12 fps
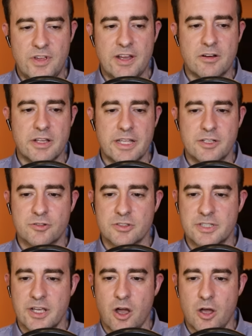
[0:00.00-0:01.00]
Very
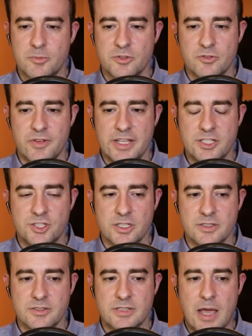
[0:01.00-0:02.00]
interesting
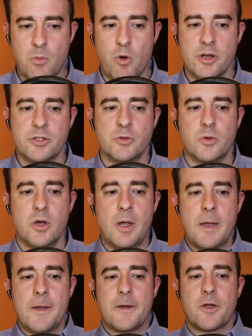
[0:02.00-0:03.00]
observations. I want to
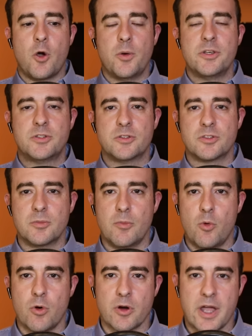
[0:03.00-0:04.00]
go into some
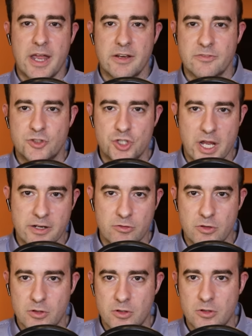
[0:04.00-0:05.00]
more kind of
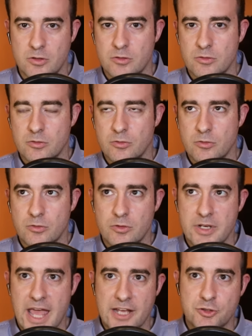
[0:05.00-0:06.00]
general
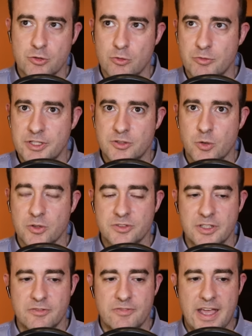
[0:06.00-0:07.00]
natural
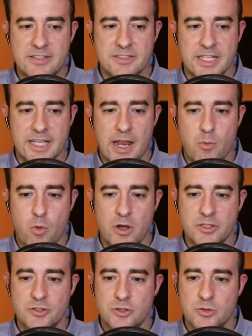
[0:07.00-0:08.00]
resource investing, and I
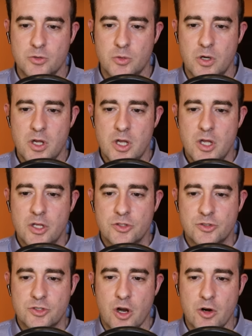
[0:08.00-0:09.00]
want to
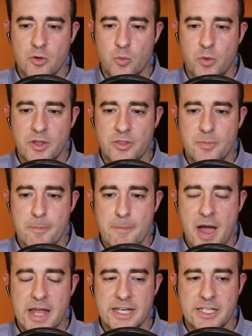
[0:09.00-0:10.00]
start with
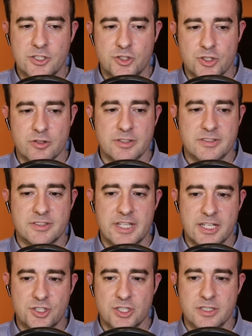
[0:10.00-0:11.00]
mining
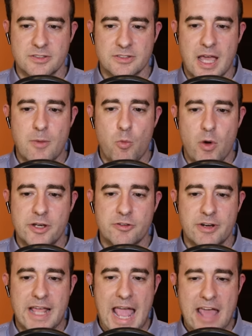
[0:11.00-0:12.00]
jurisdictions. I'm
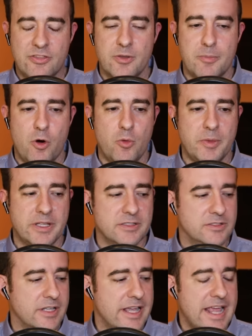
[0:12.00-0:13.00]
wondering at the
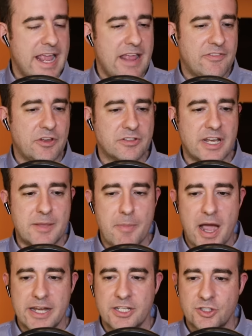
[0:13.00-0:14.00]
moment if there's any
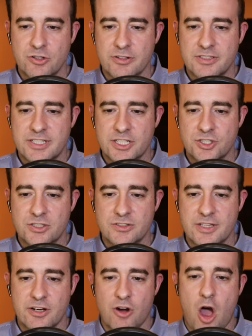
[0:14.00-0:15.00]
mining
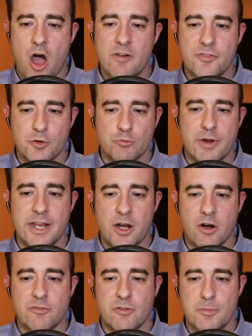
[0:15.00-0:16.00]
jurisdictions that are off the
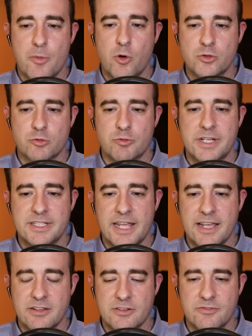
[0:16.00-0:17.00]
radar for most
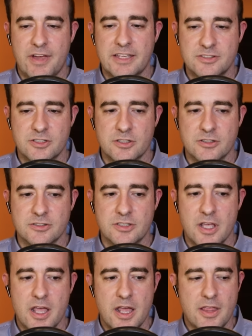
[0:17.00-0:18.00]
retail
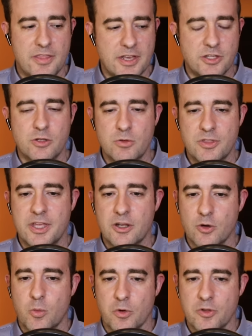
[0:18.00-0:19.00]
investors that you
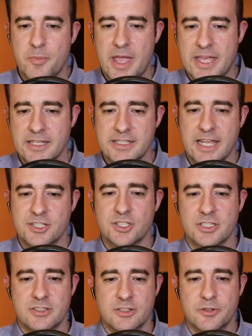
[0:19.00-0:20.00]
think are worth paying
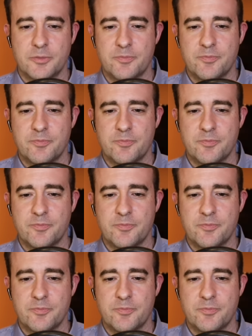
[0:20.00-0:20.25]
attention to.